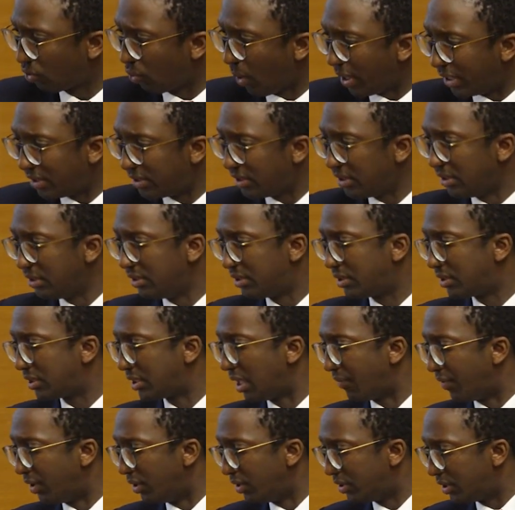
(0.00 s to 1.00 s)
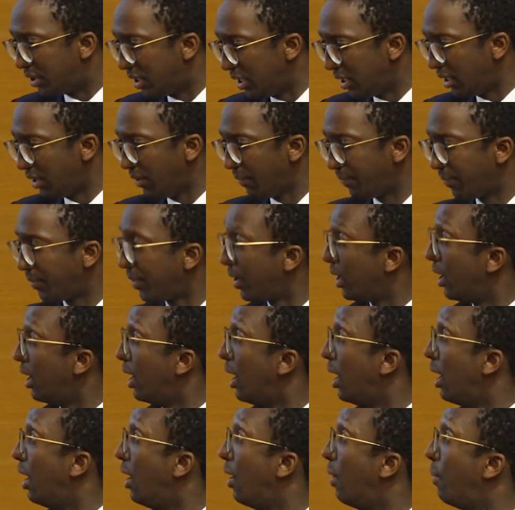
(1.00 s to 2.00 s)
2017,
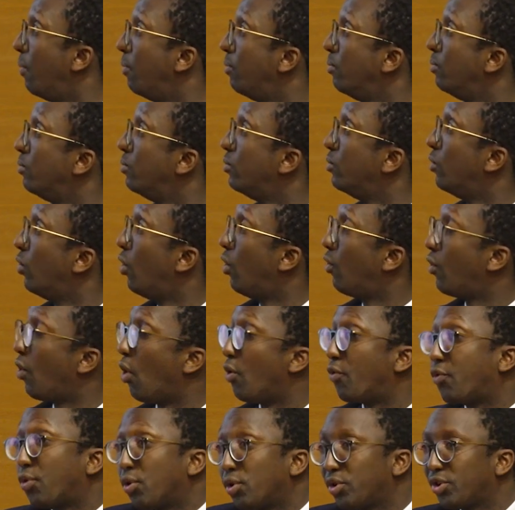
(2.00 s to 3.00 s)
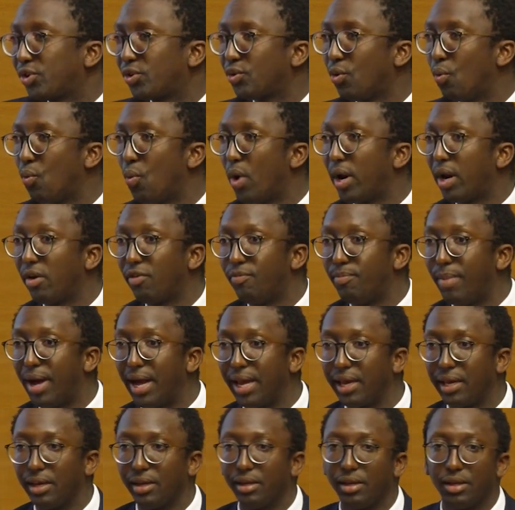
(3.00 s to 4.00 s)
of course, one of
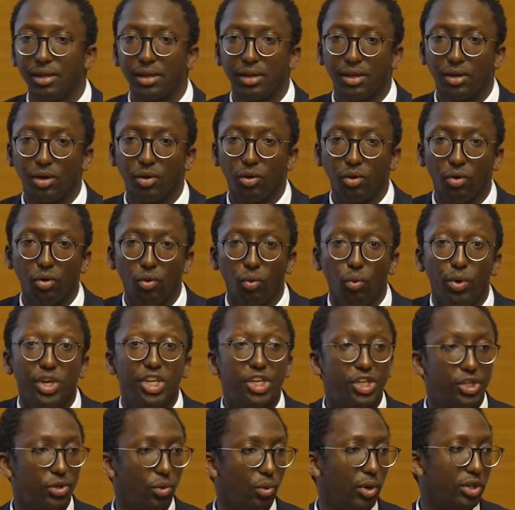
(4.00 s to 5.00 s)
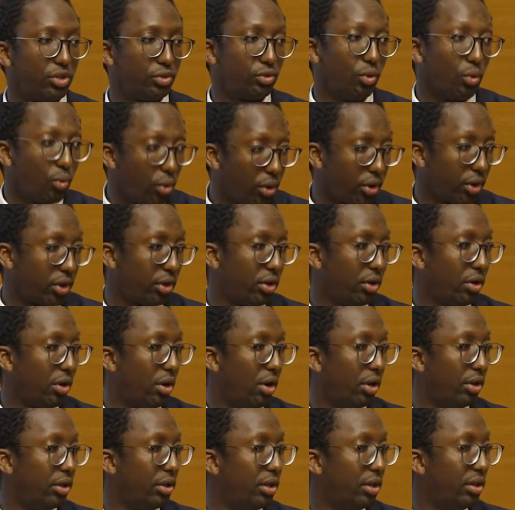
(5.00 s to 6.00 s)
my wish was to work
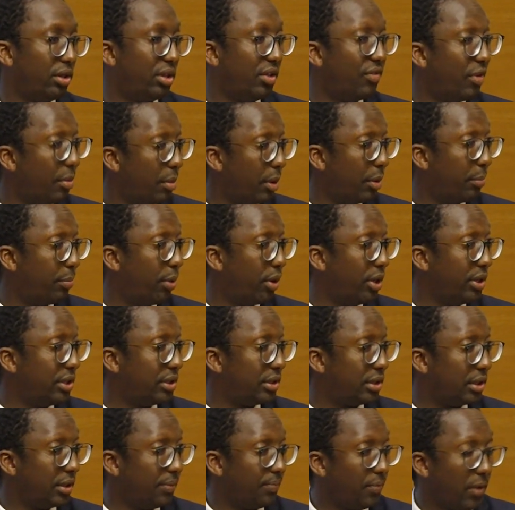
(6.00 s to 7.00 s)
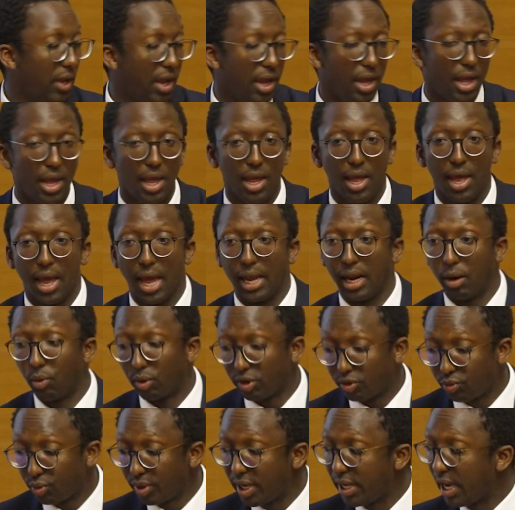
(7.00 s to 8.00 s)
on development policy. And I
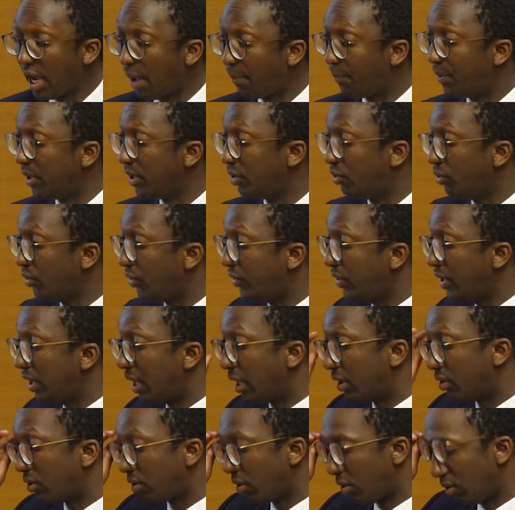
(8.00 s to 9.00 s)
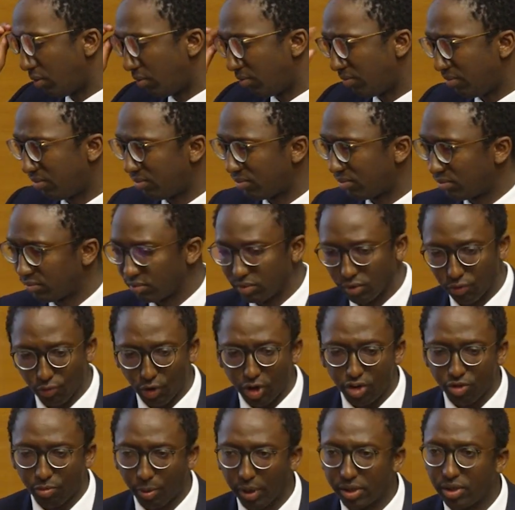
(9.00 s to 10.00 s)
was really happy to see that the
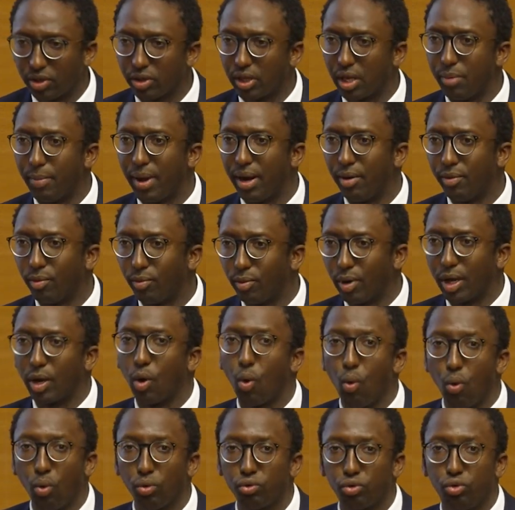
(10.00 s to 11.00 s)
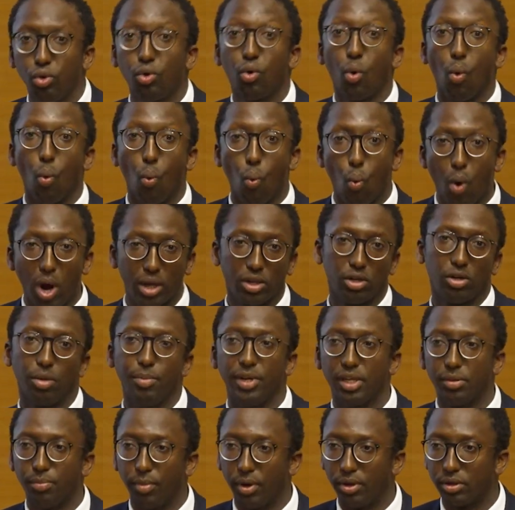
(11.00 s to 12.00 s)
French President Emmanuel Macron took one
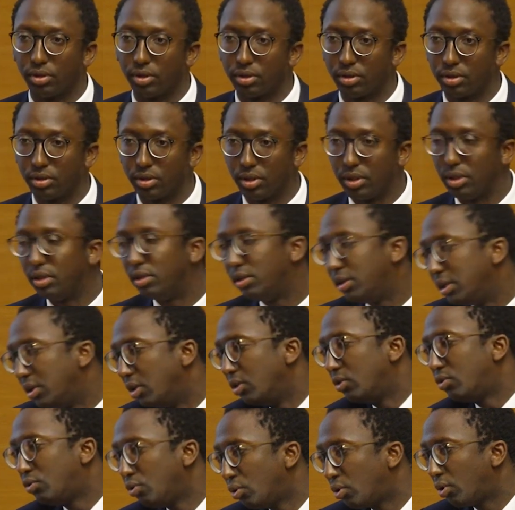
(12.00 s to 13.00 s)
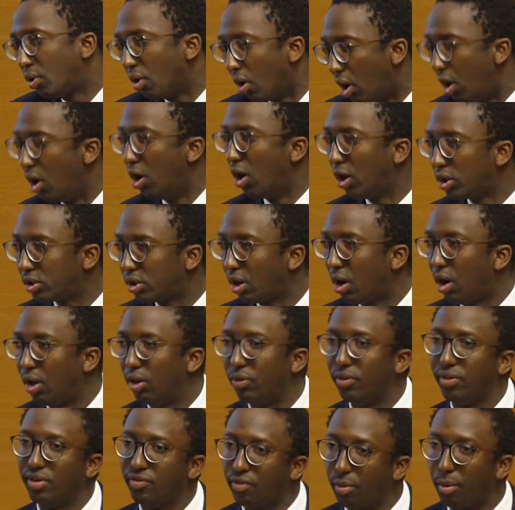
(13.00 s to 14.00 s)
commitment. He didn't took a lot
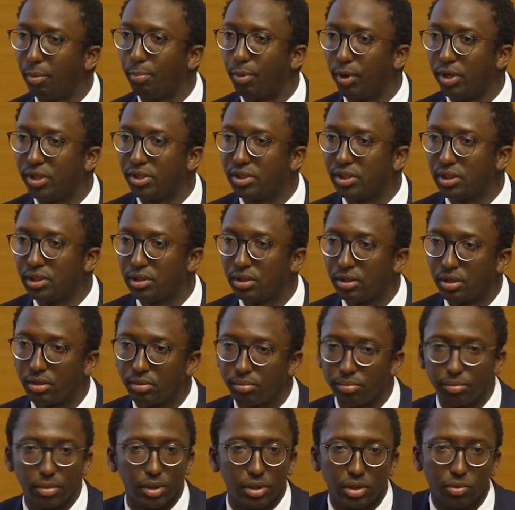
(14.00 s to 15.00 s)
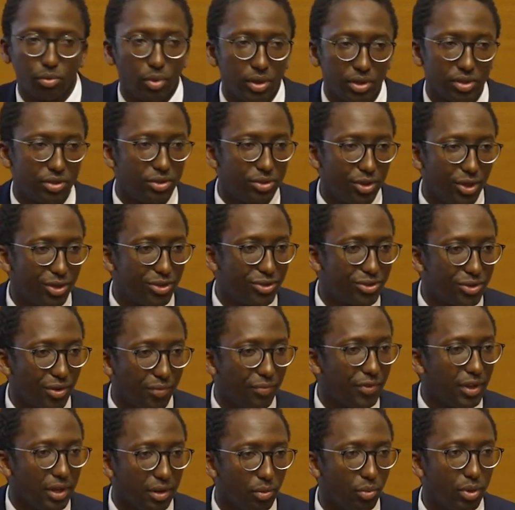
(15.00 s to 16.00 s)
on development policy, but it was not
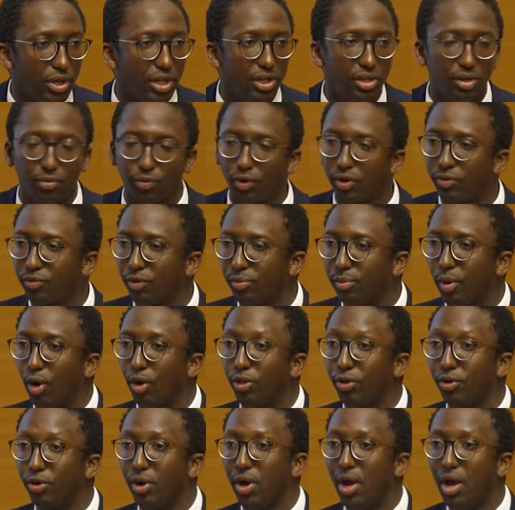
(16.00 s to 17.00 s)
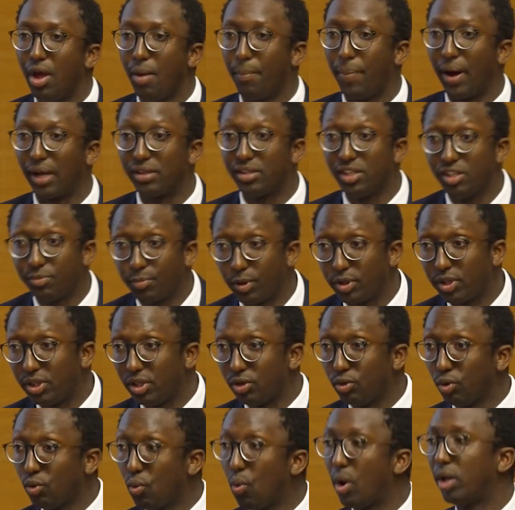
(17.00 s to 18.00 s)
something really different from other parties, but he
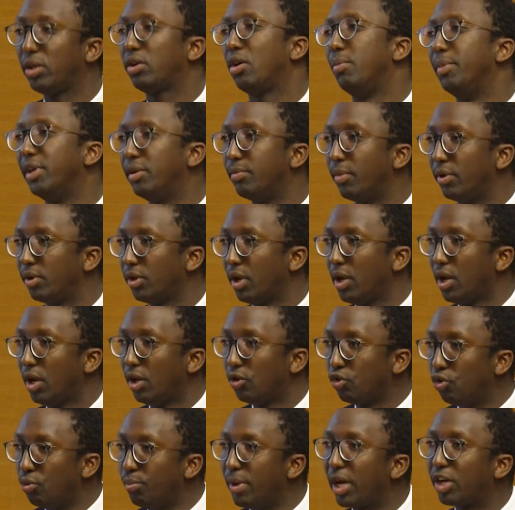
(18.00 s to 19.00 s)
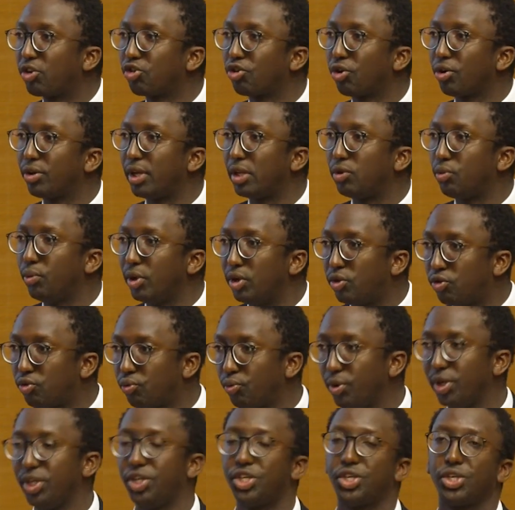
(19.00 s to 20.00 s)
took one commitment to make sure that we
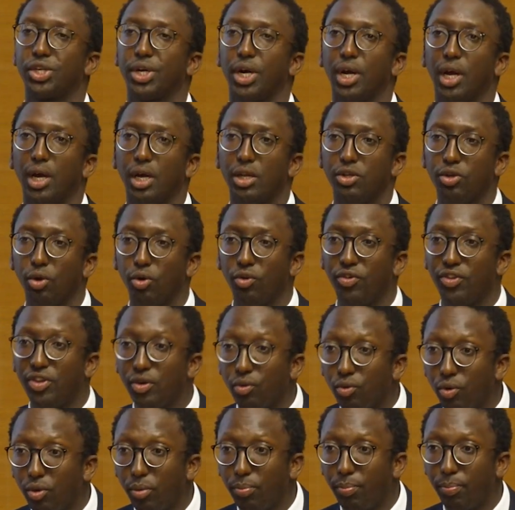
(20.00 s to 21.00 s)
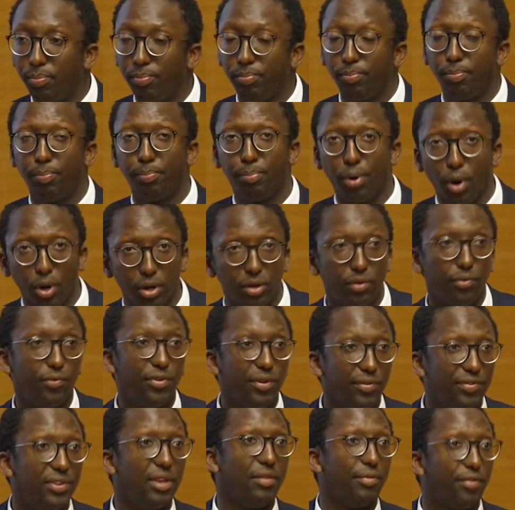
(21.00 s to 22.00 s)
reach the
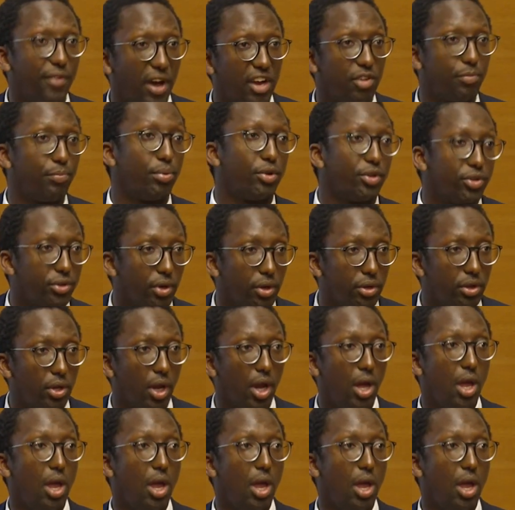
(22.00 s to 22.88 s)
0.55%